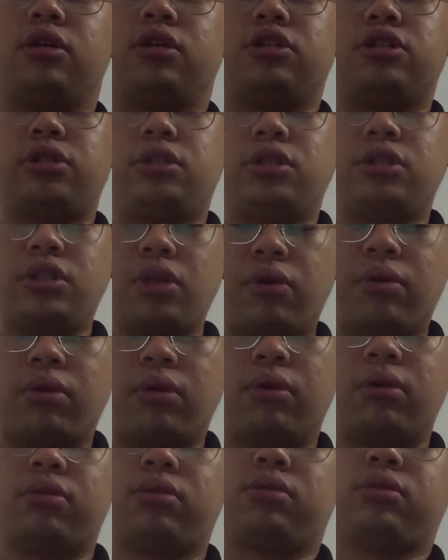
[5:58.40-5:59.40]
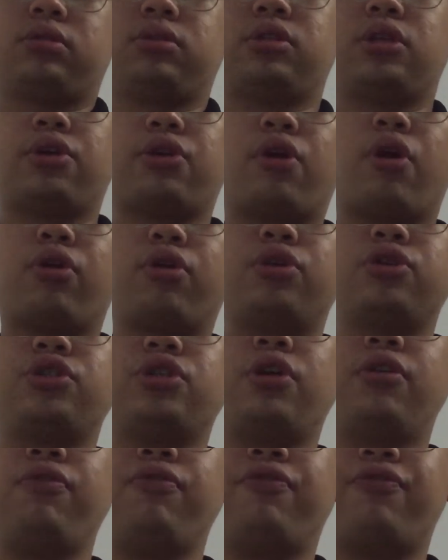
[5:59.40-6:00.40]
So, the
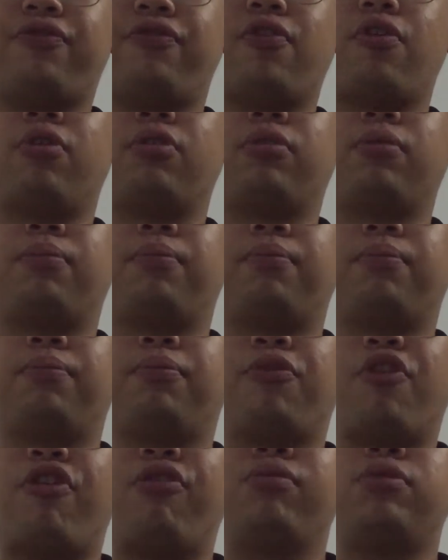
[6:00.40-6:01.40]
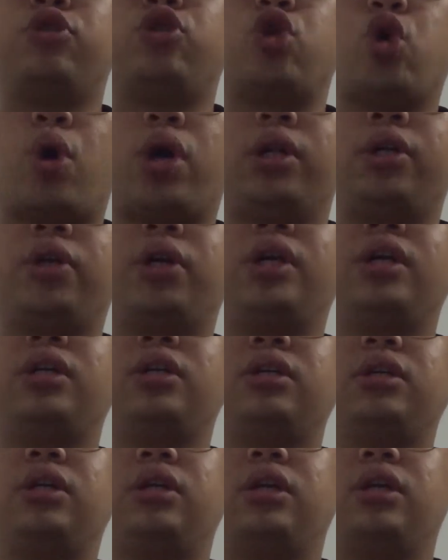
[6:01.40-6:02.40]
conclusion for both journal